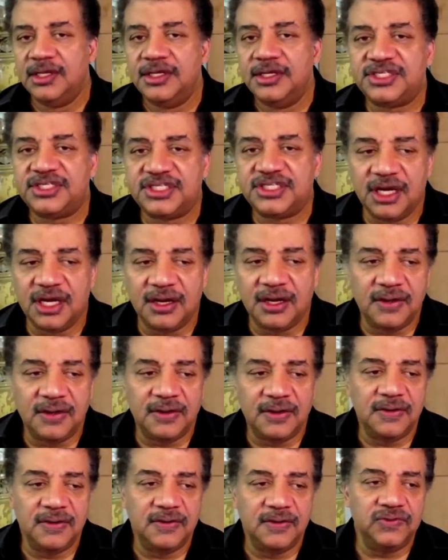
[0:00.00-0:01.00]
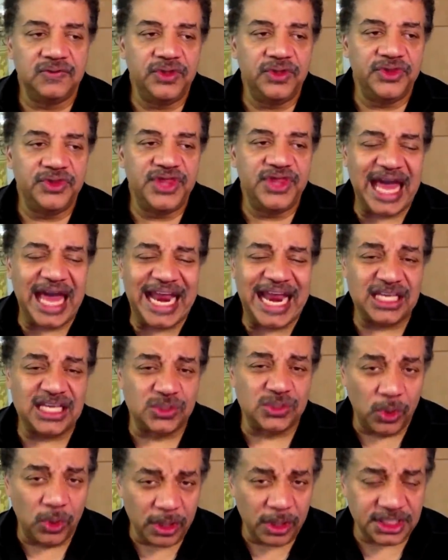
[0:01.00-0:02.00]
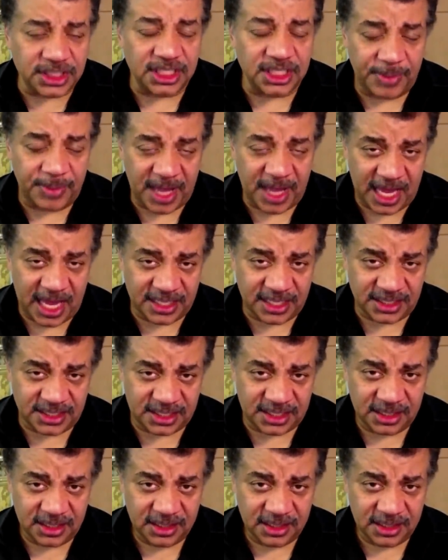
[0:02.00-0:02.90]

So that has worked in the past,